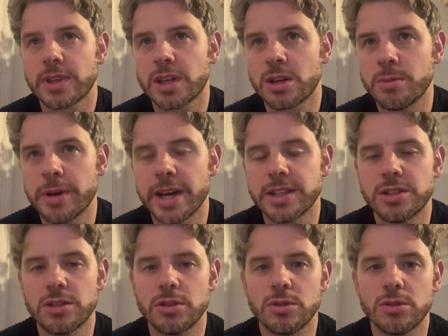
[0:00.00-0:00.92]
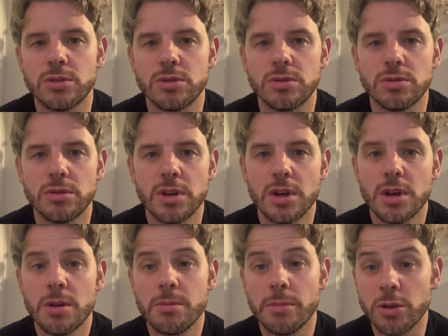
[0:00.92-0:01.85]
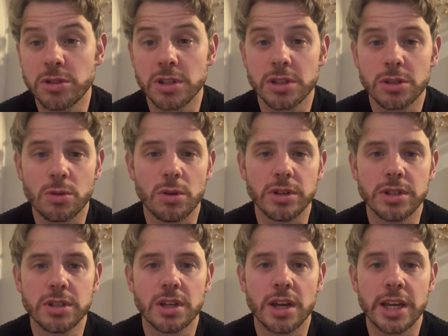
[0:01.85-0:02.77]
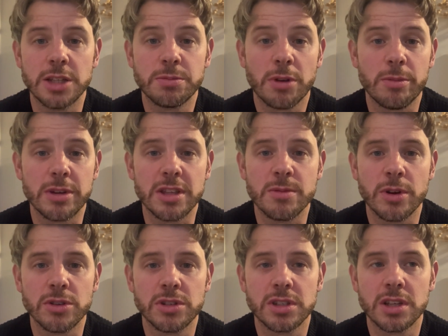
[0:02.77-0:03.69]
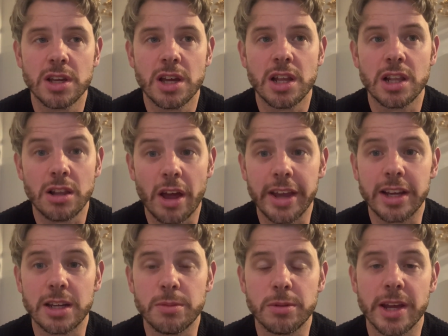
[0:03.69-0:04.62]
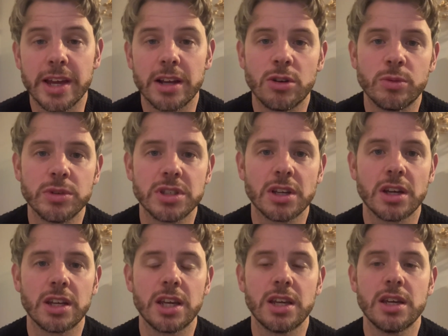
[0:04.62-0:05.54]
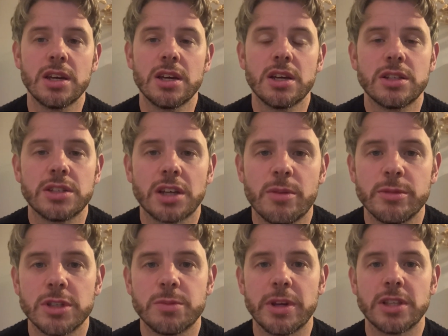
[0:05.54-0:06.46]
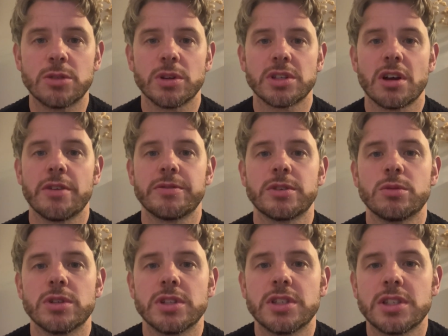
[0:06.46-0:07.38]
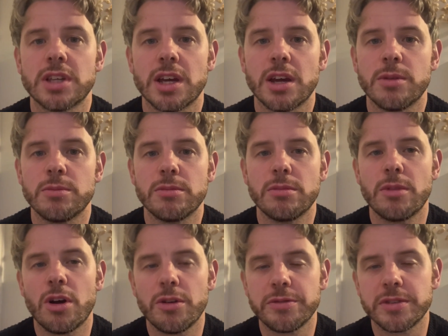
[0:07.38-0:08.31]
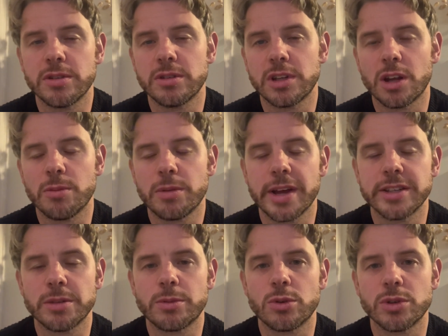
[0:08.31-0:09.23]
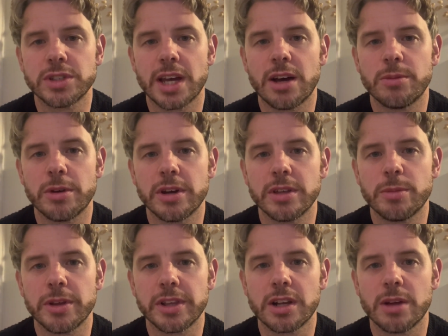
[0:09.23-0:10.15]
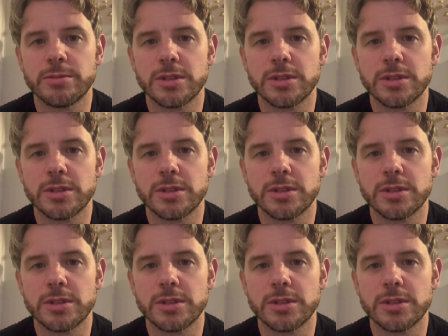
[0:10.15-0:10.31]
compared to most of the squad, he's probably the most likely player, along with Sonny, to come and speak to us afterwards. Often, players are brought out by the club